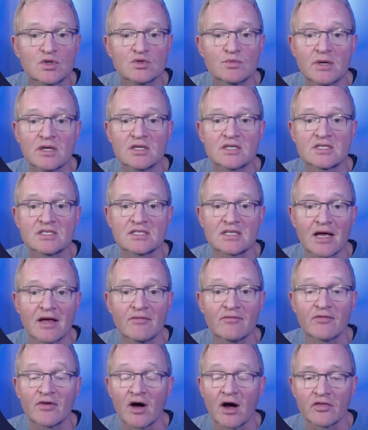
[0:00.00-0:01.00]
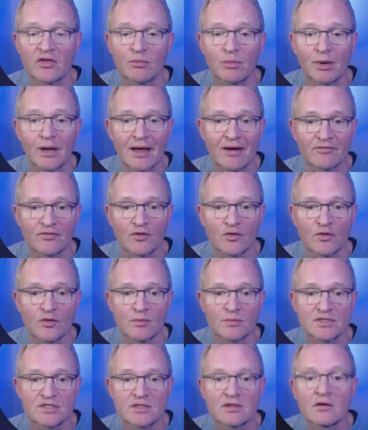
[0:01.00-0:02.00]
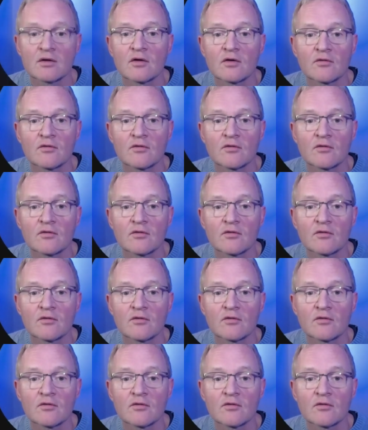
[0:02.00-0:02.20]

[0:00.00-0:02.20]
will be the same for other platforms.